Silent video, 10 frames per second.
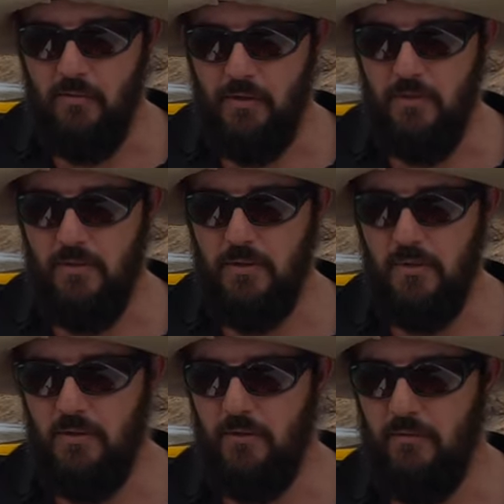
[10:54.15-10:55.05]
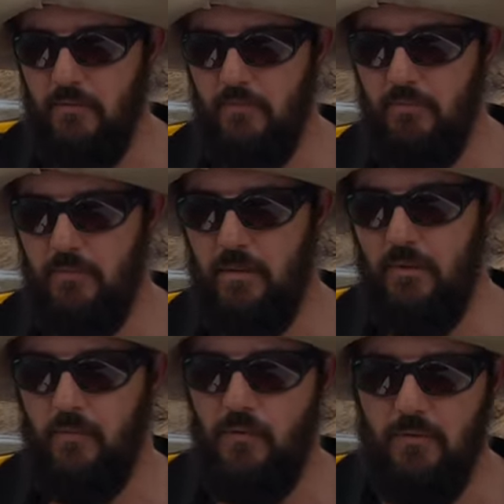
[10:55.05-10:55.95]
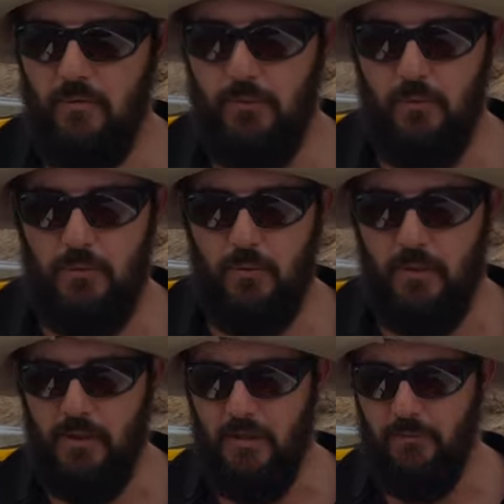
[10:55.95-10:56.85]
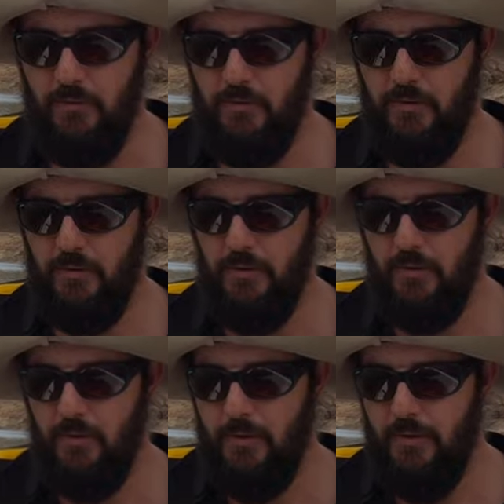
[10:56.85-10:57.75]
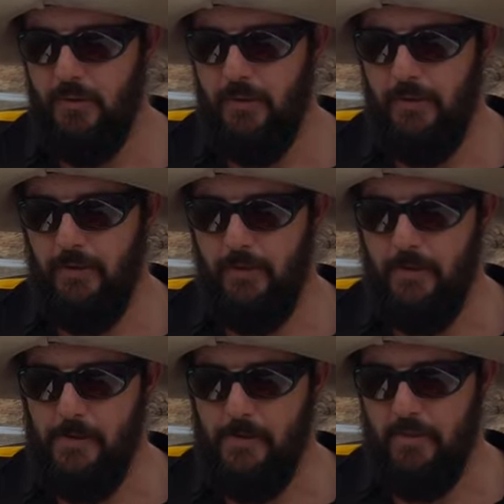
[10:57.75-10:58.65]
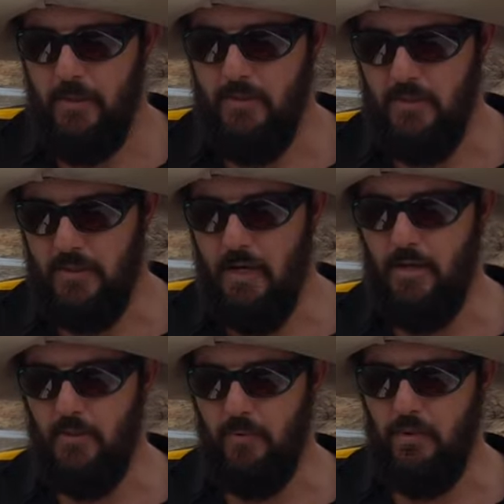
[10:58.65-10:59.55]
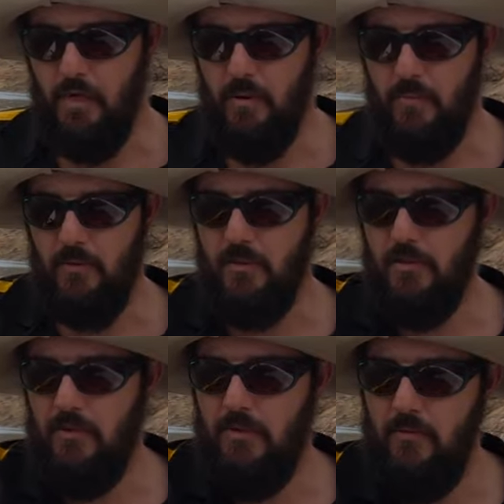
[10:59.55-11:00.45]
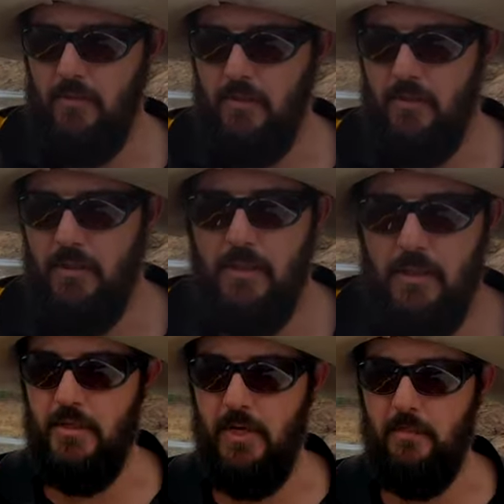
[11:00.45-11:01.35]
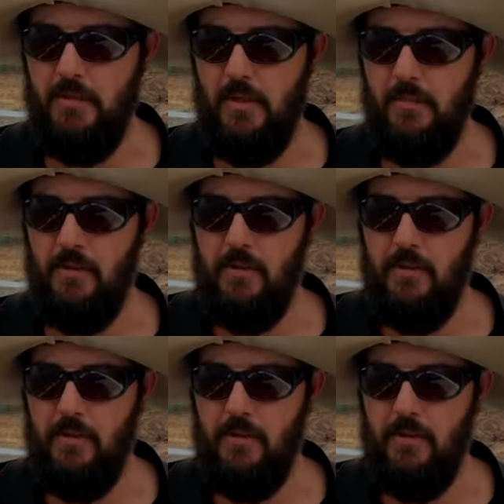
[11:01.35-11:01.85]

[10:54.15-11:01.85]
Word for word: either because you, you're not moving forward quick enough. Um, as we start to speed up, you'll see right there, sharpens up